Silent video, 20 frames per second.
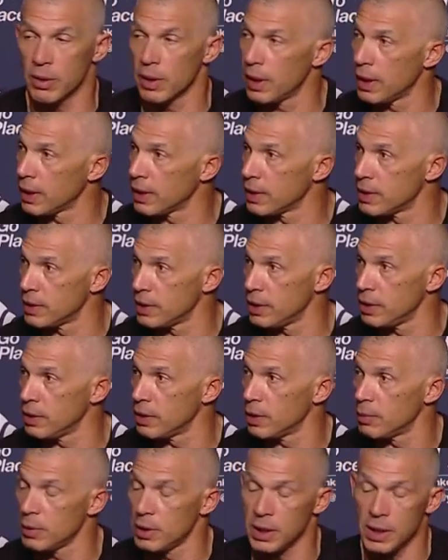Let it
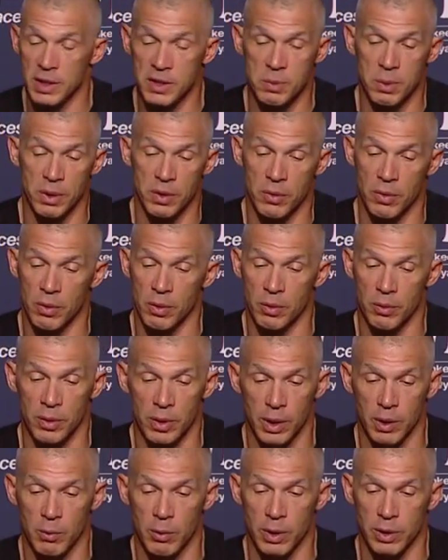continue. I mean, he's been throwing
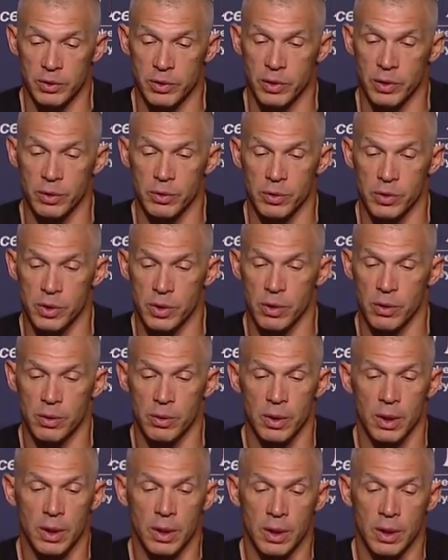really well too. So,